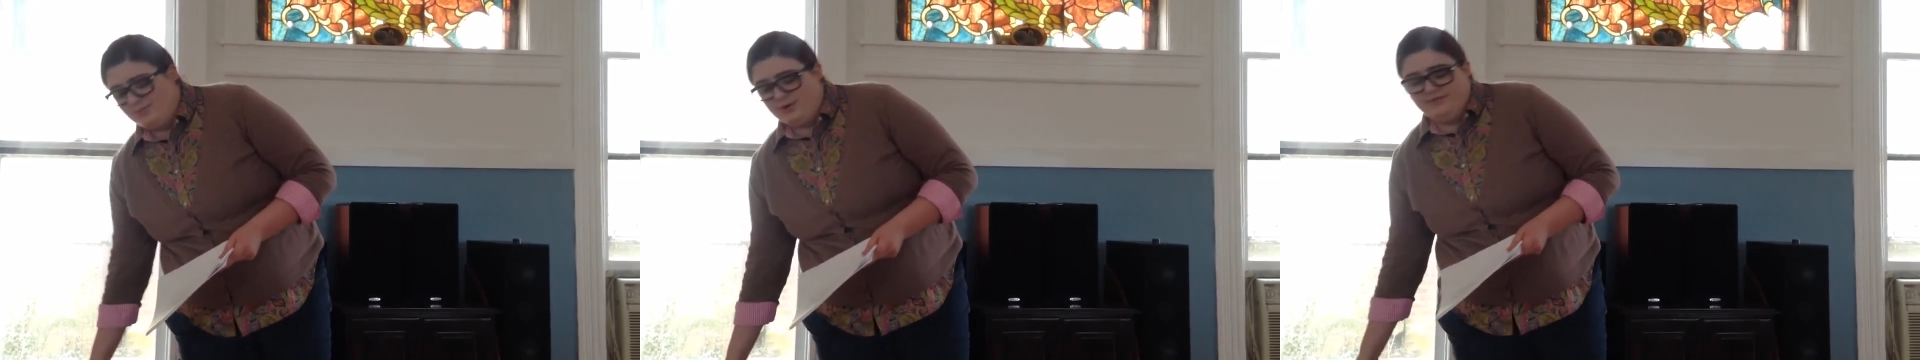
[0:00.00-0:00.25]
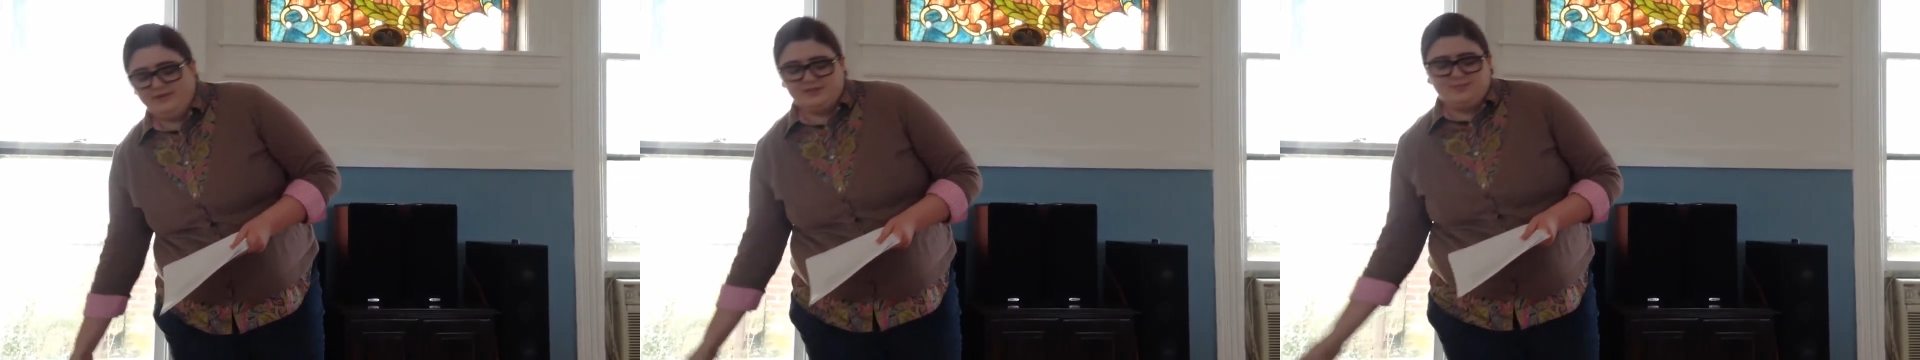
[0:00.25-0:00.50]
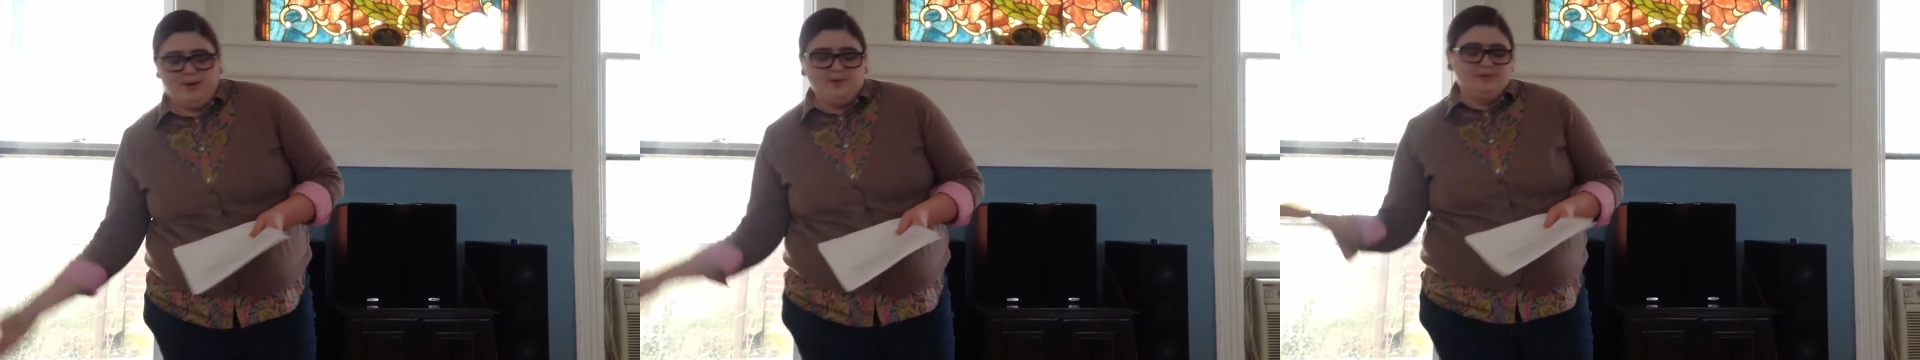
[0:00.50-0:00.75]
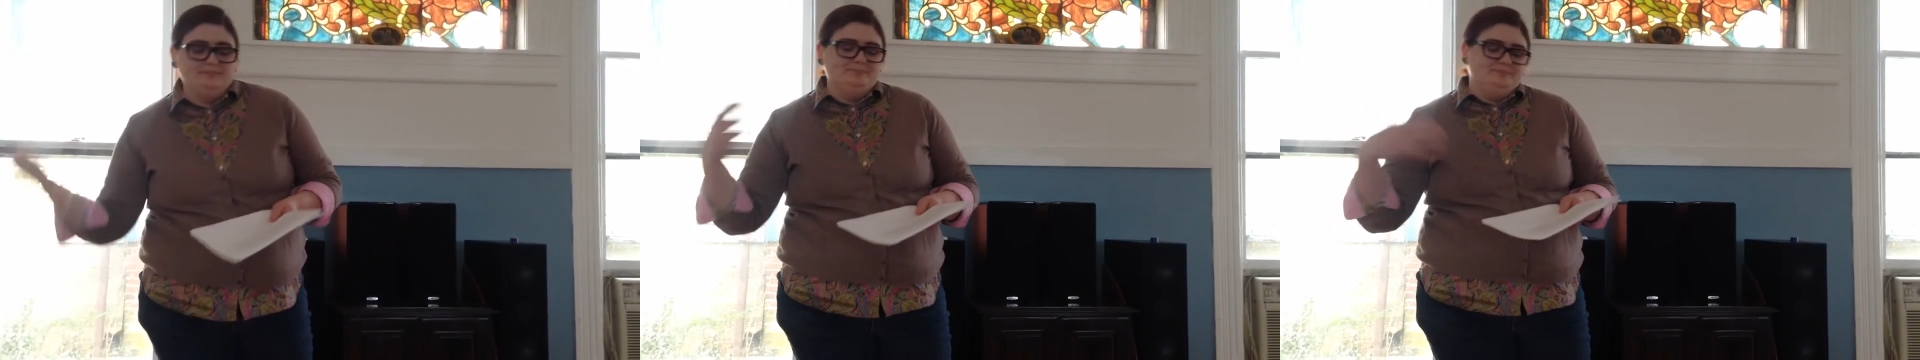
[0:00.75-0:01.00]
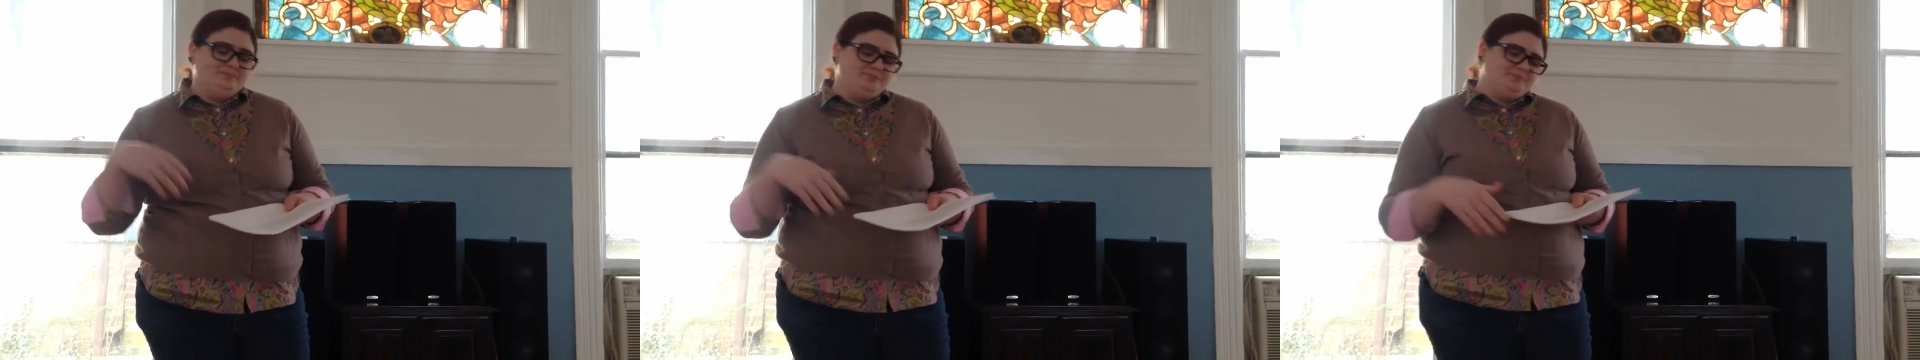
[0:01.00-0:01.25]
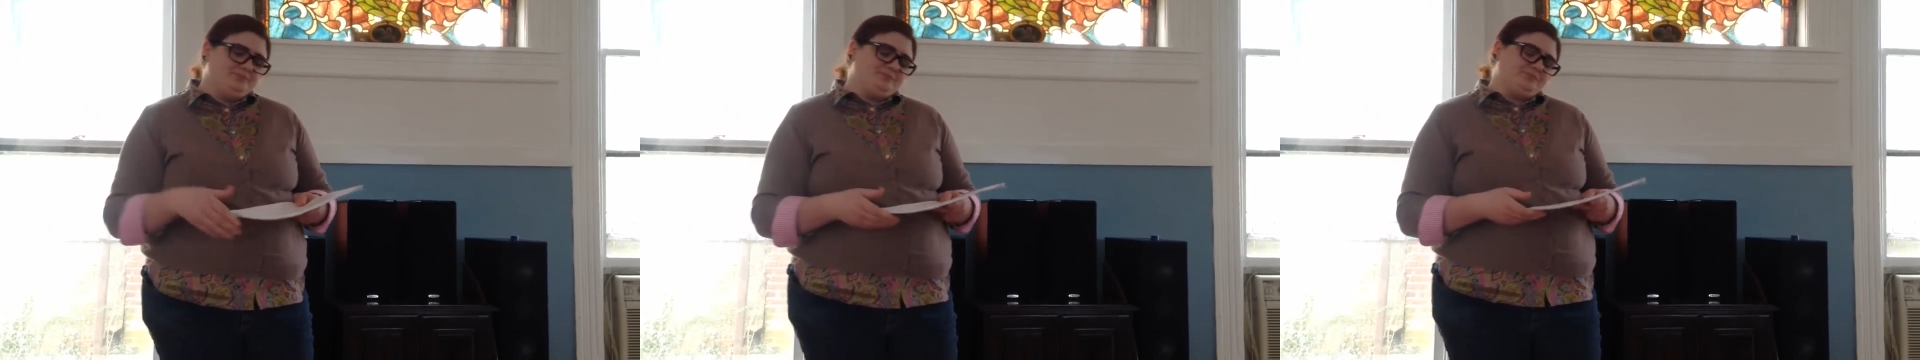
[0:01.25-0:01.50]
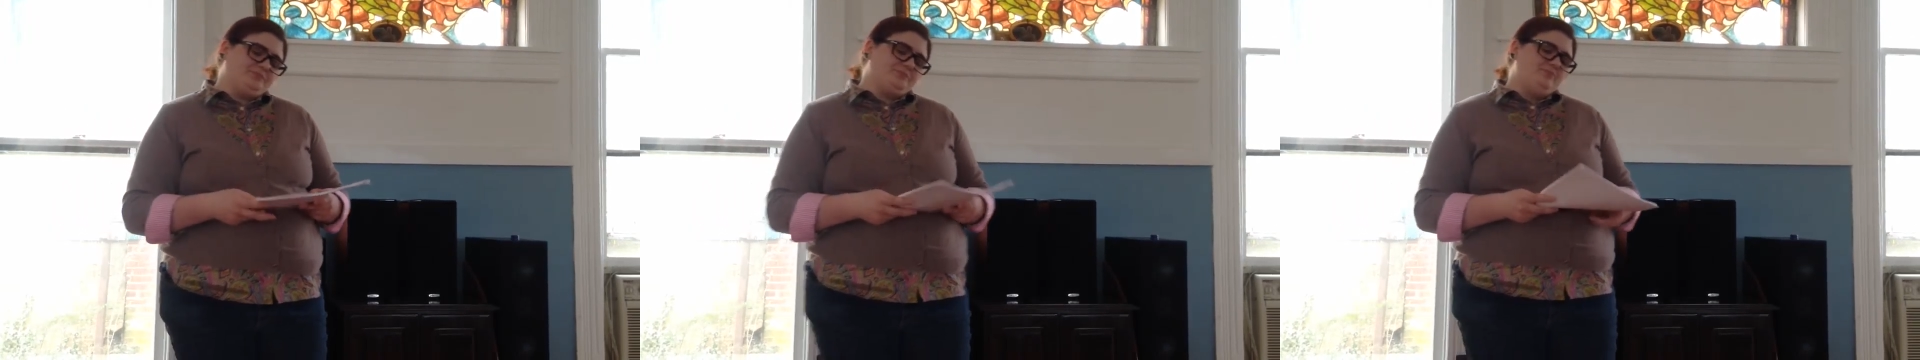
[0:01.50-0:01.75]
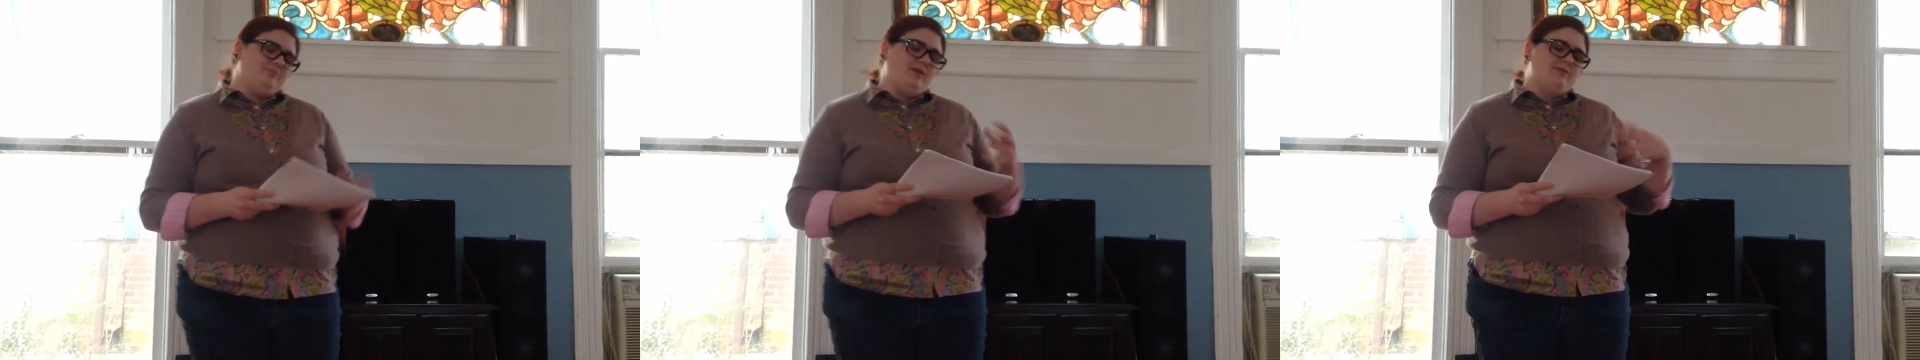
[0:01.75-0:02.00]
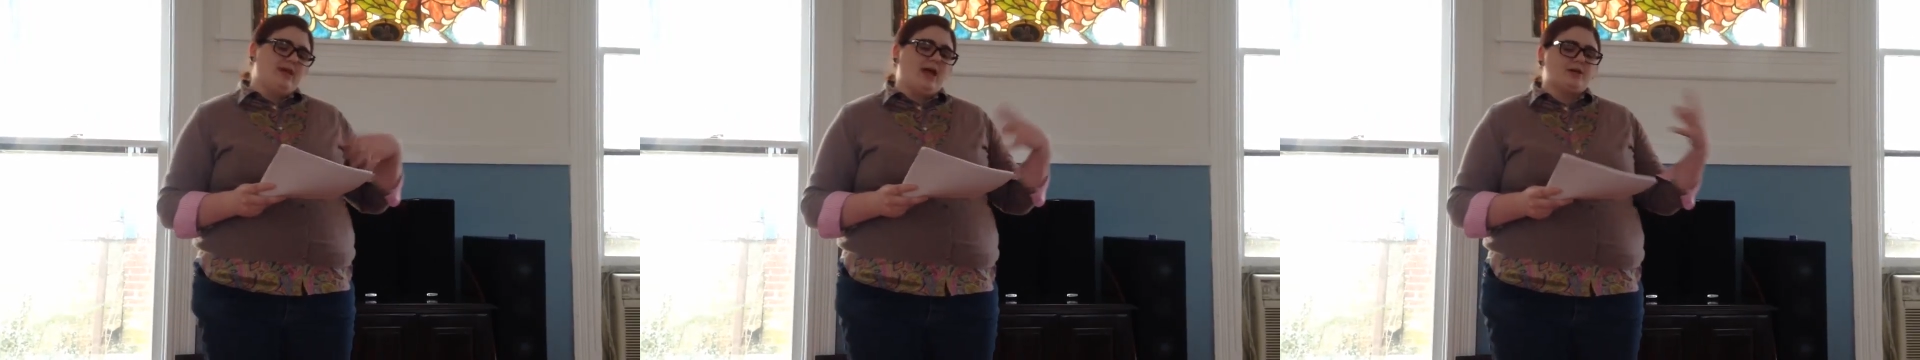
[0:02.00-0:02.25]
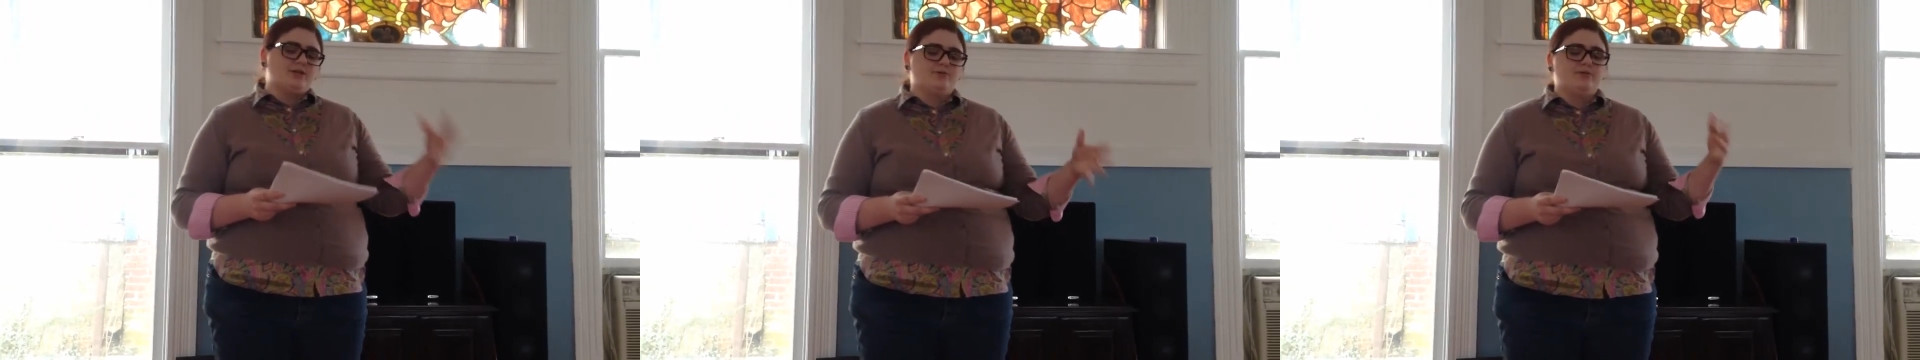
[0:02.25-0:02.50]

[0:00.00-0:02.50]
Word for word: a previous poem, the actor